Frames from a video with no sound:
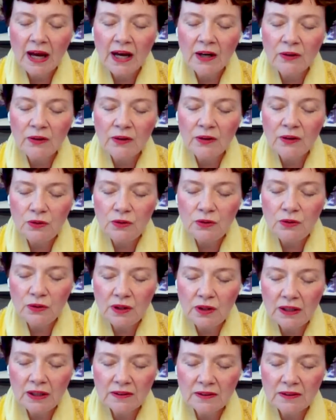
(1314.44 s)
And how do
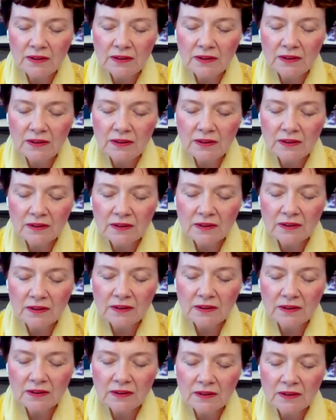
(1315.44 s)
you do this?
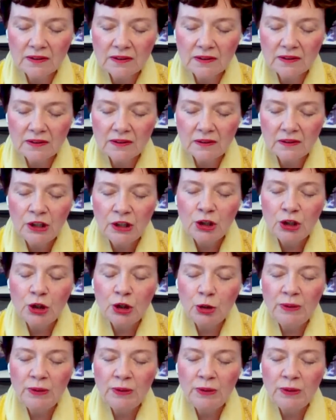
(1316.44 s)
You